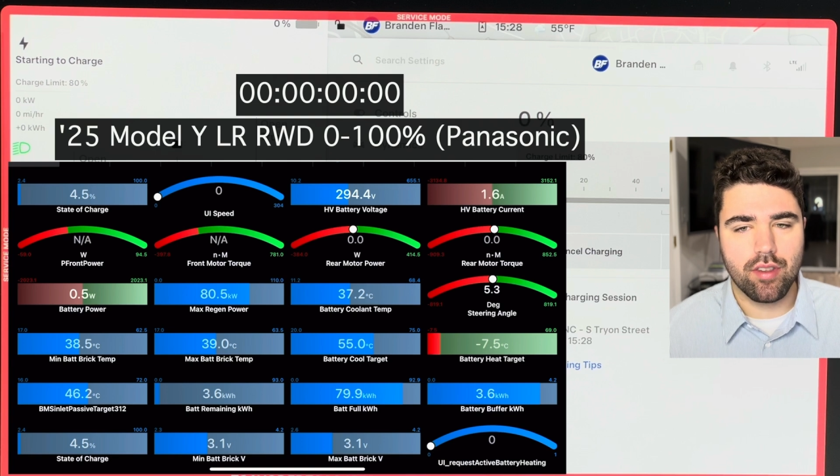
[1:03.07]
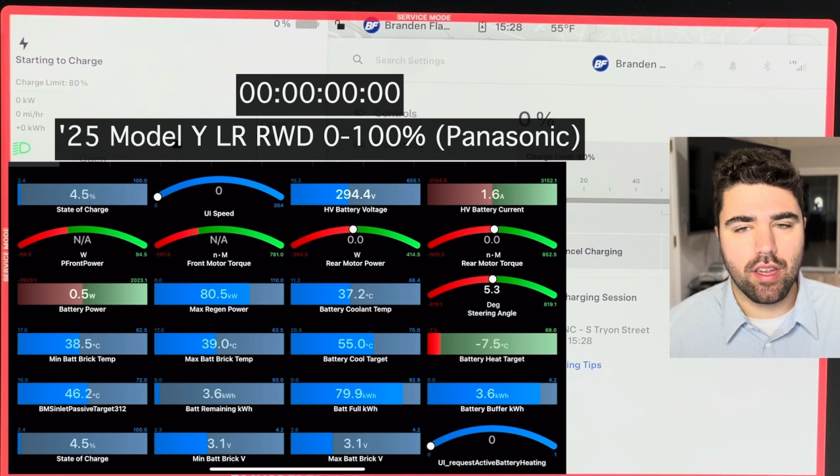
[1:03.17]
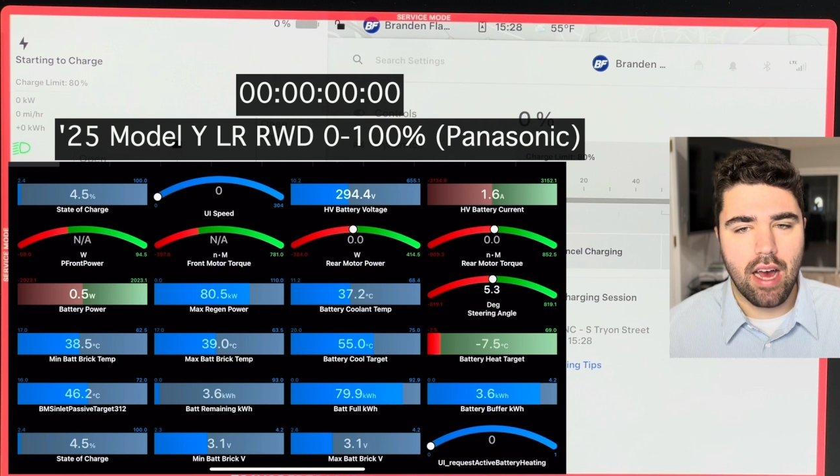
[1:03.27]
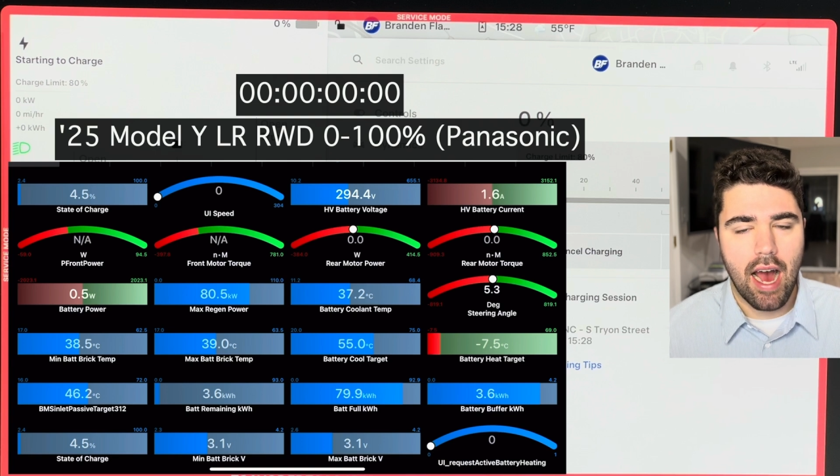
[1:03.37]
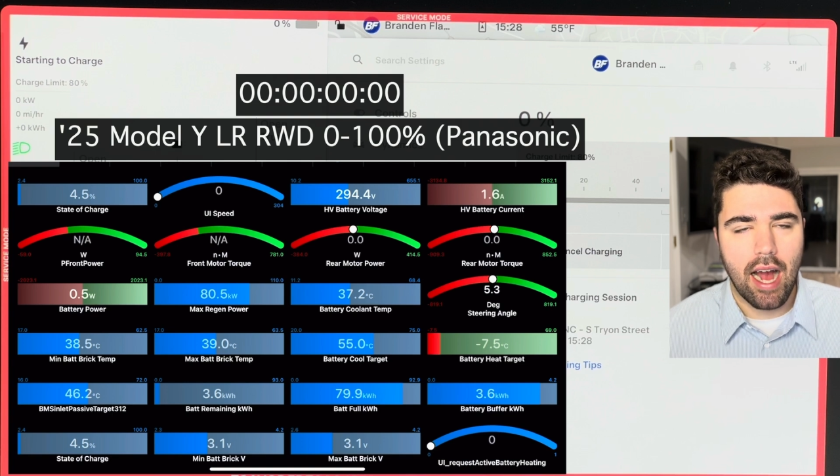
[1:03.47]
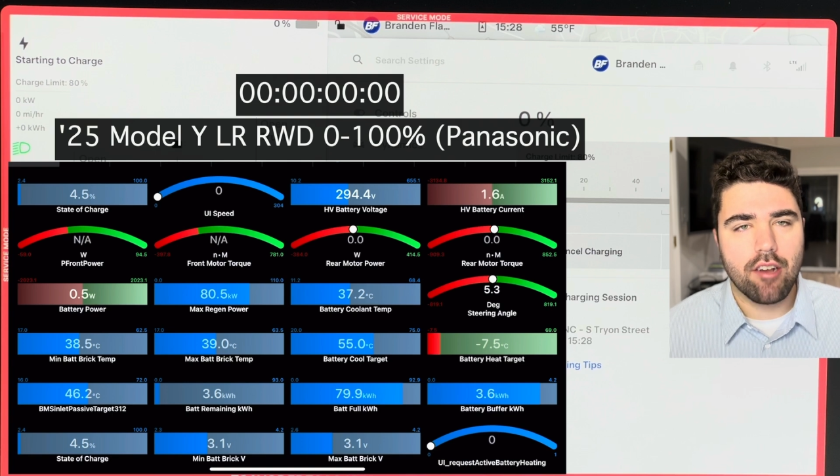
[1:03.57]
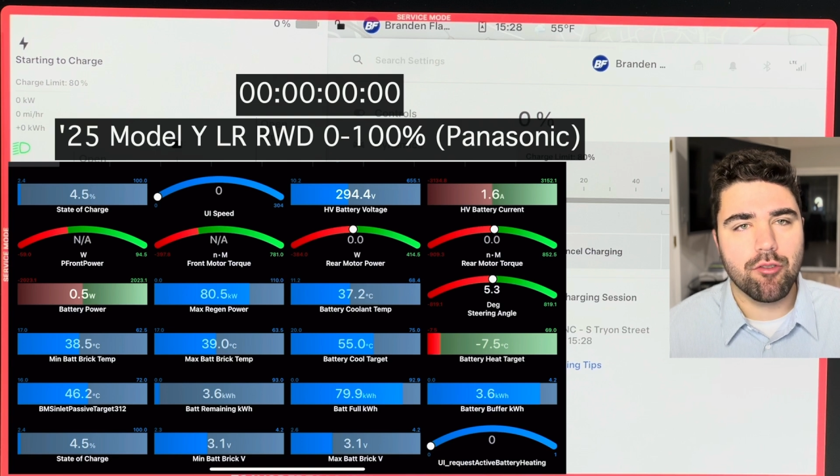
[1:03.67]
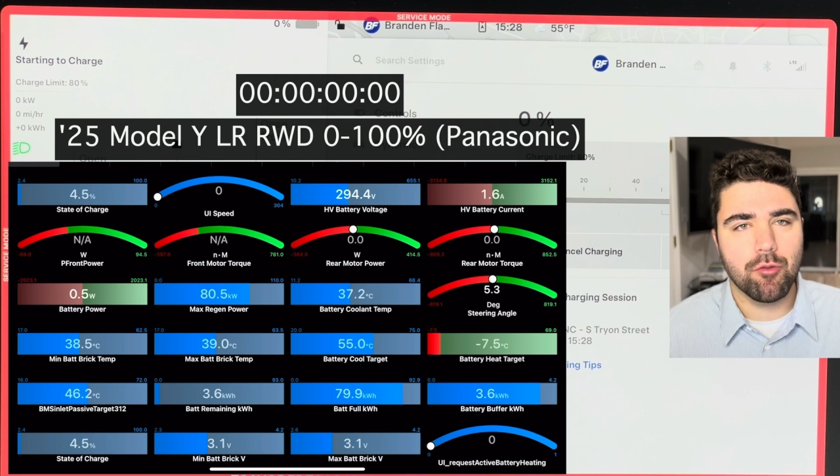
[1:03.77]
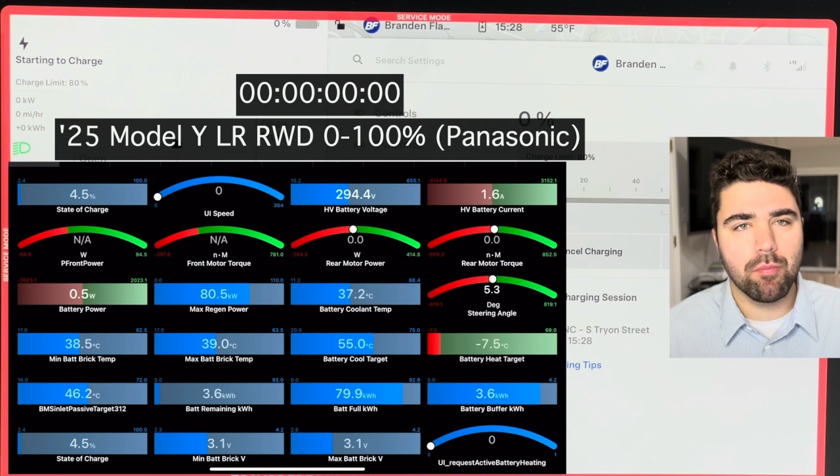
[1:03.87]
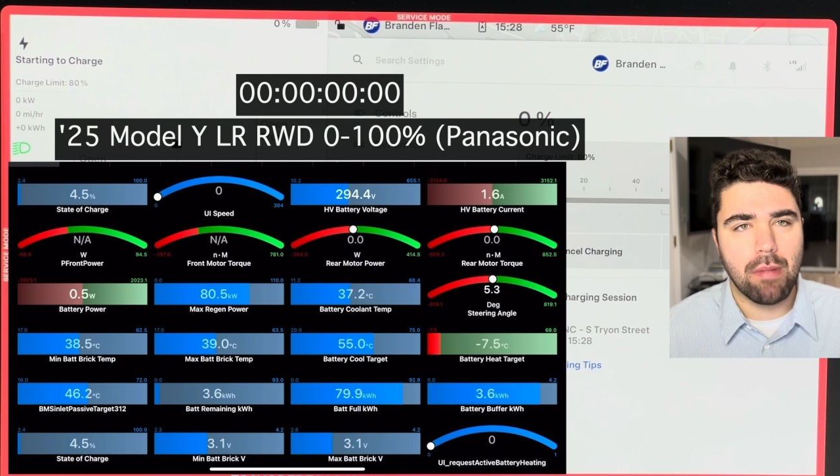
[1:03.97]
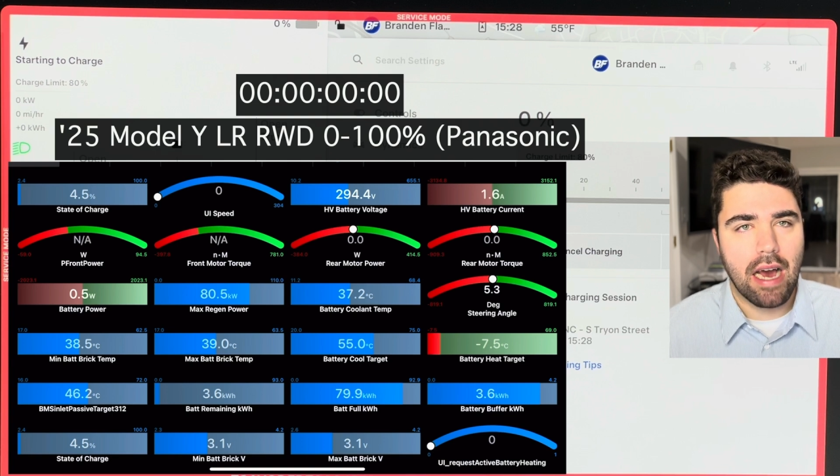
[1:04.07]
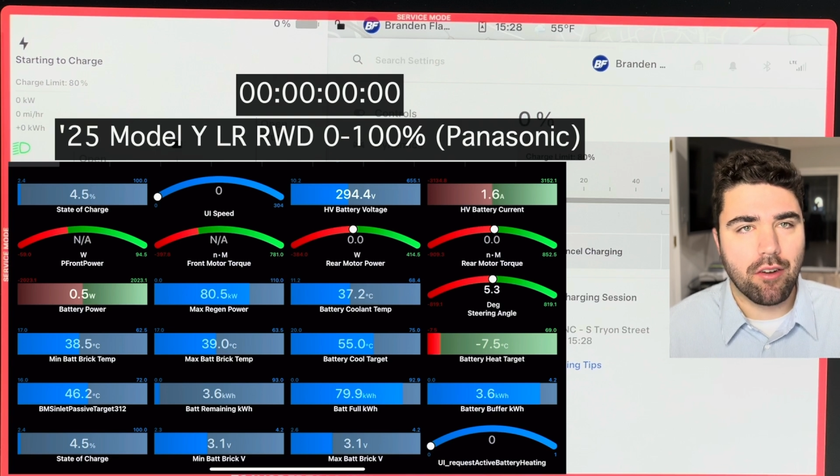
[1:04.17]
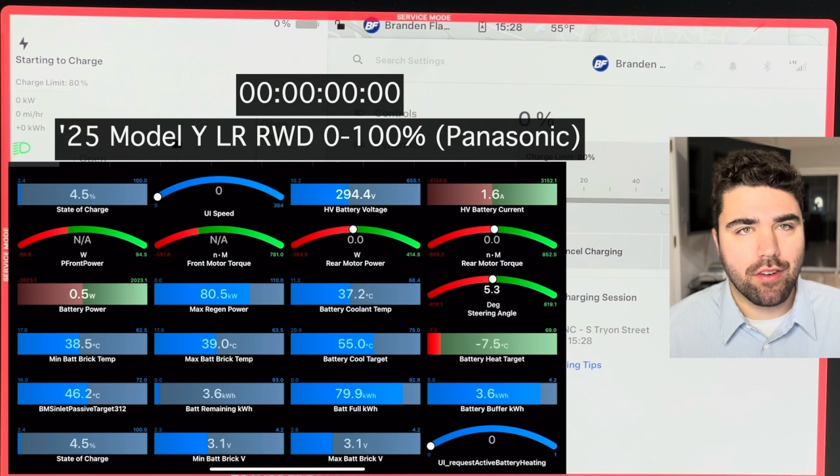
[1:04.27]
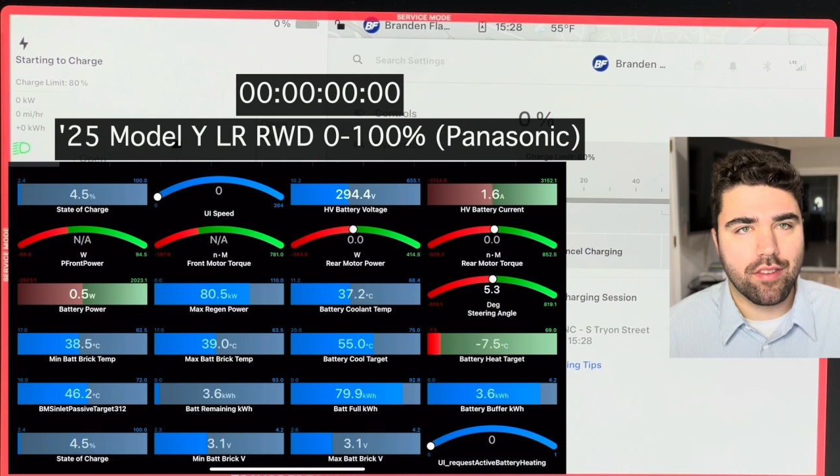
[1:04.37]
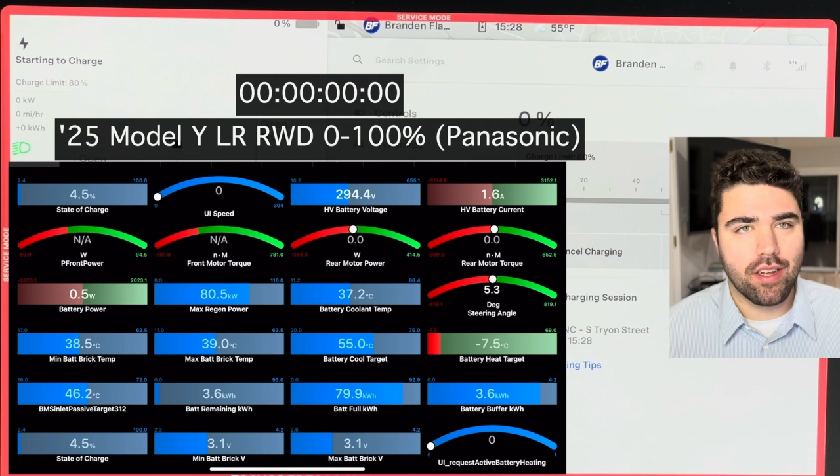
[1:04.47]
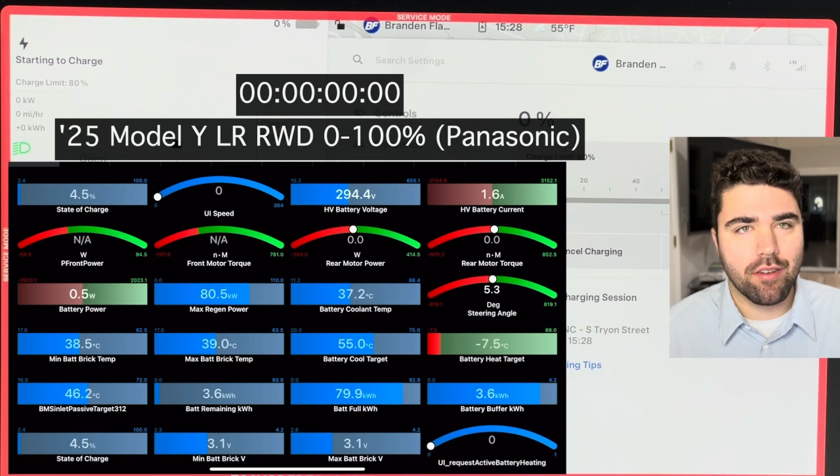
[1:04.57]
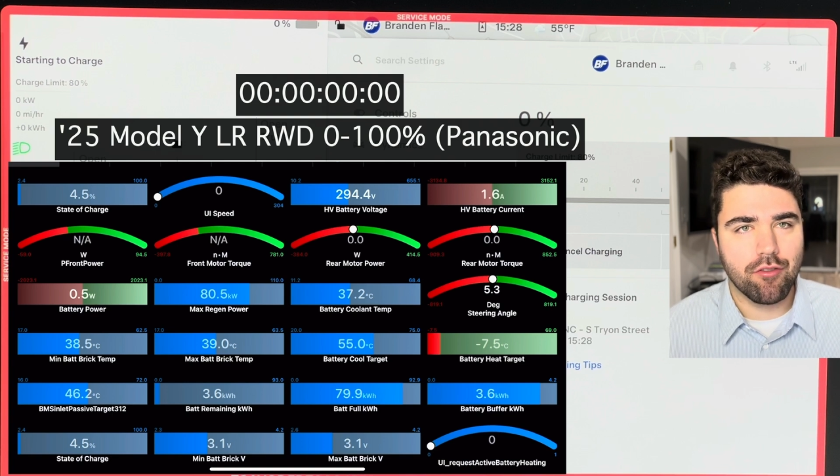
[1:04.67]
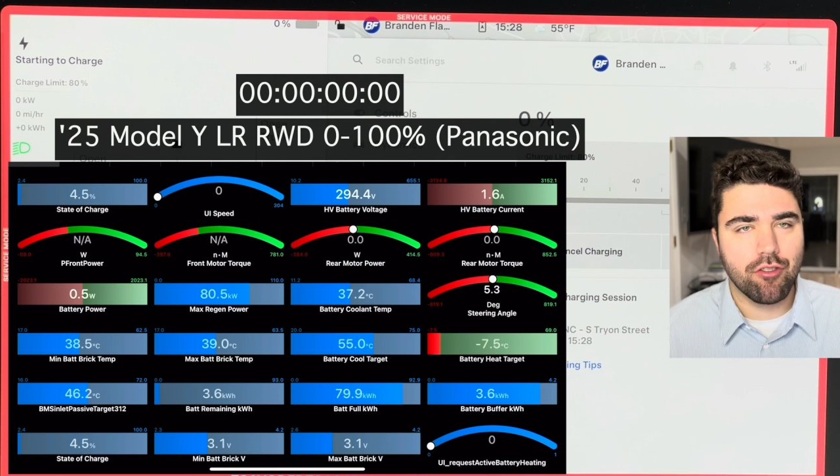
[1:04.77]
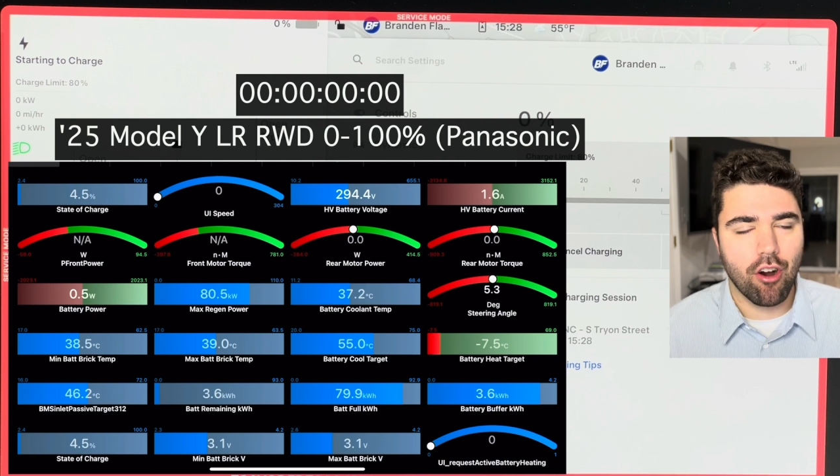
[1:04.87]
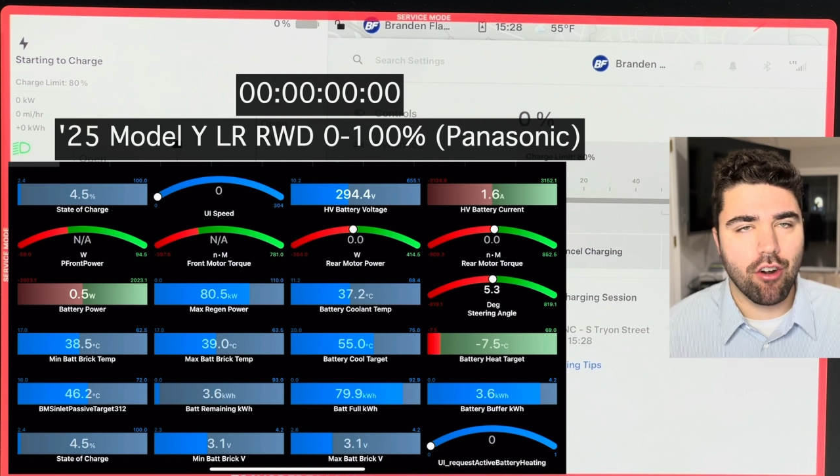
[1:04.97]
the actual battery state of
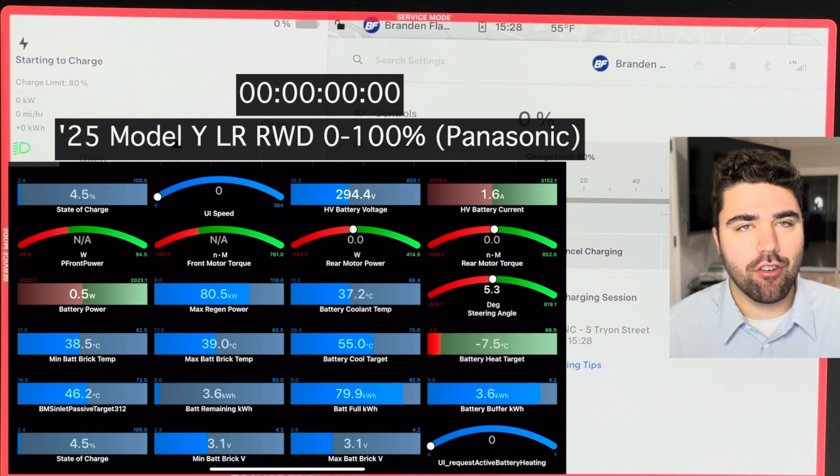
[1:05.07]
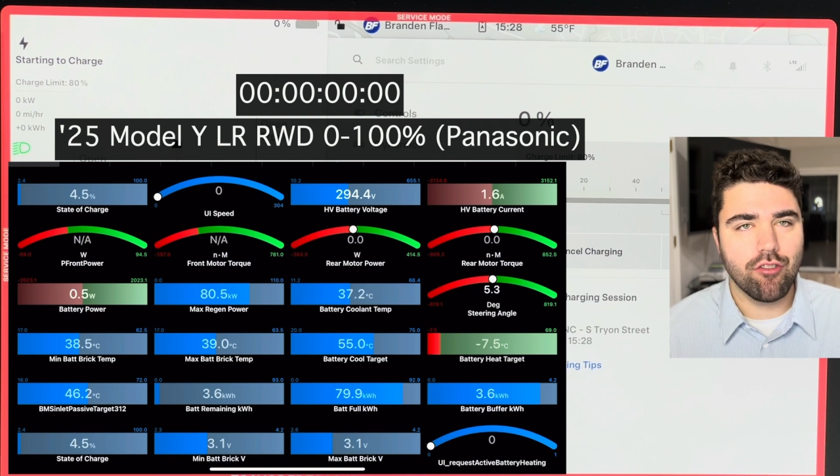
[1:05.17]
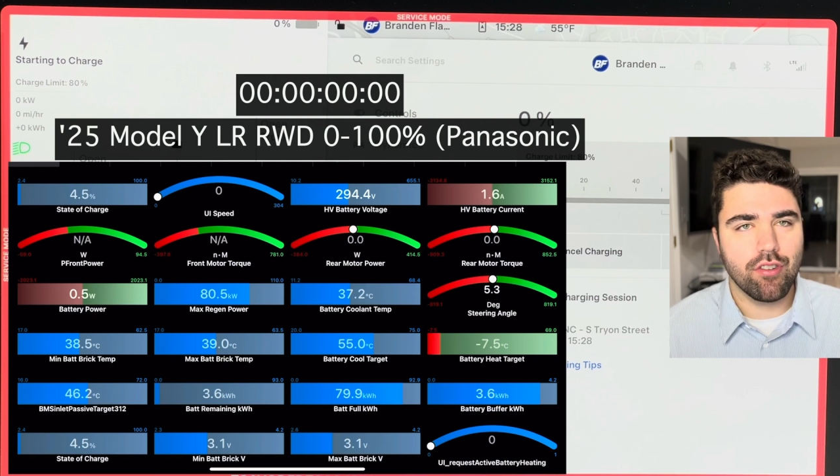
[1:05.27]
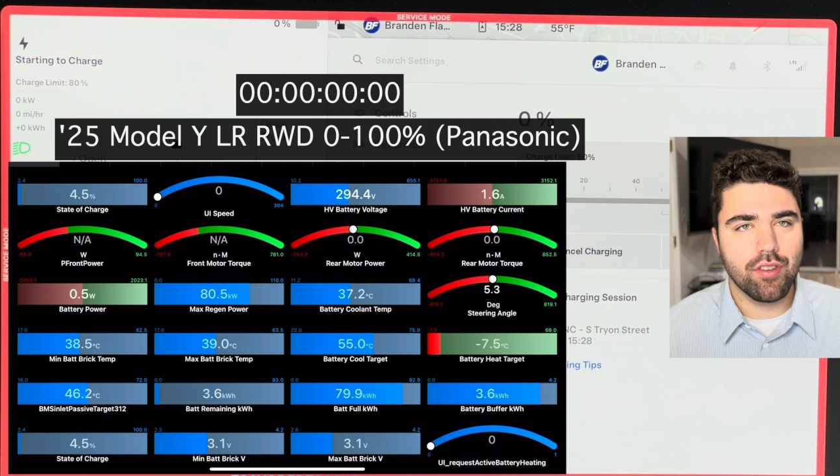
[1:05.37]
charge,